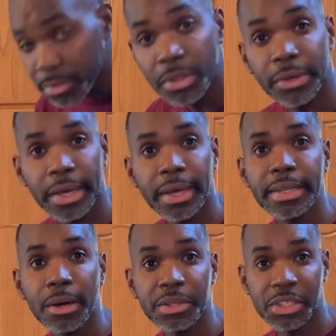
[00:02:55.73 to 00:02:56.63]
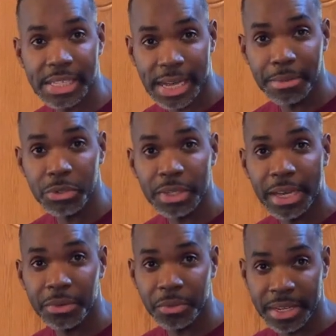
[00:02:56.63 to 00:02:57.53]
Okay, now it's time to
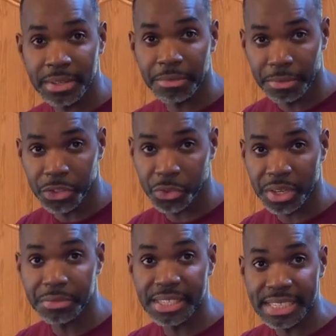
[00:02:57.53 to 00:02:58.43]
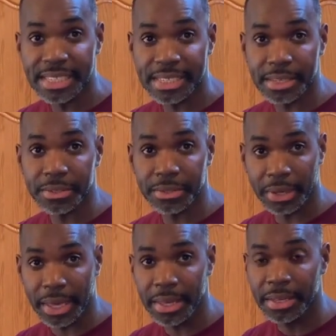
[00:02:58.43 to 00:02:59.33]
get the fish ready for seasoning.
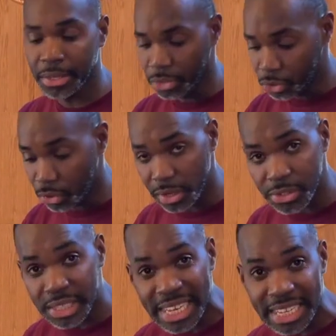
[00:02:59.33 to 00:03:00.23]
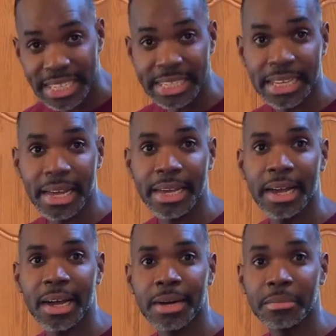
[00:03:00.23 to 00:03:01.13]
Okay, so there's a technique that
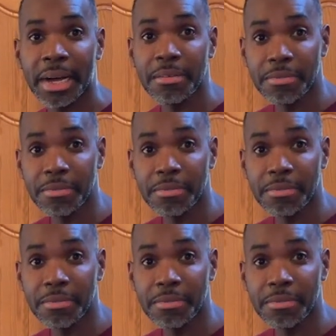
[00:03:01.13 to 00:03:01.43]
I